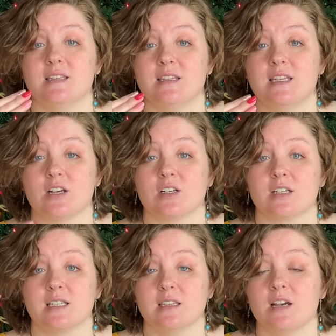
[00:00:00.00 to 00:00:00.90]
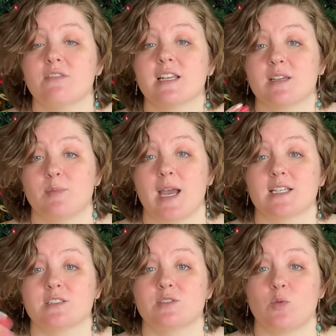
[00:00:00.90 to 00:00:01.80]
their love and
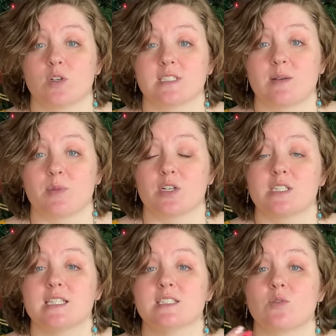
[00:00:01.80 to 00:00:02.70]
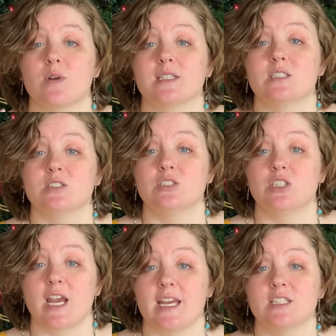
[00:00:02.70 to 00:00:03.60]
compassion towards that person is going to
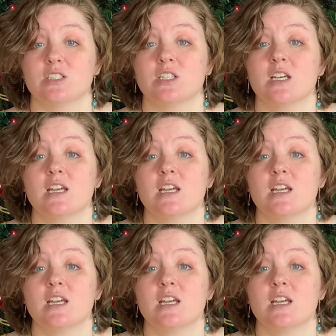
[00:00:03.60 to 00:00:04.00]
change